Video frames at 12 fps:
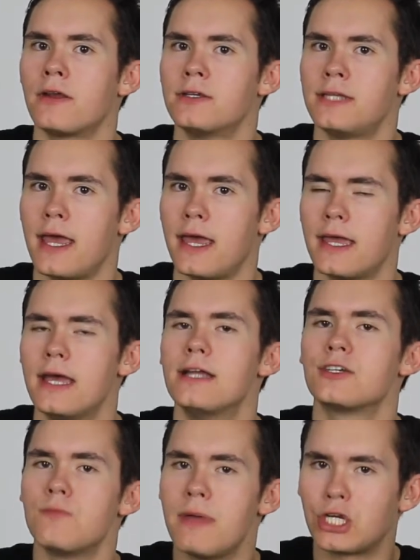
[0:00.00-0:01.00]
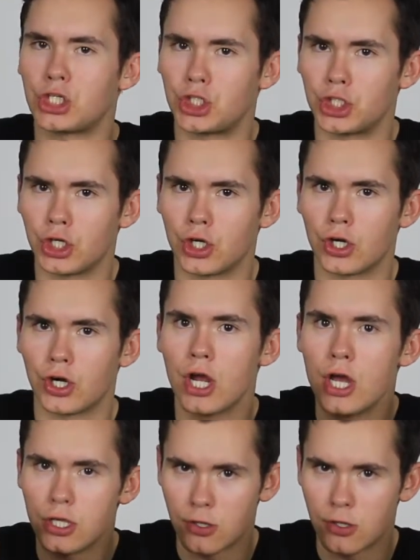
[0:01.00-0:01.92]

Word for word: your day to make sure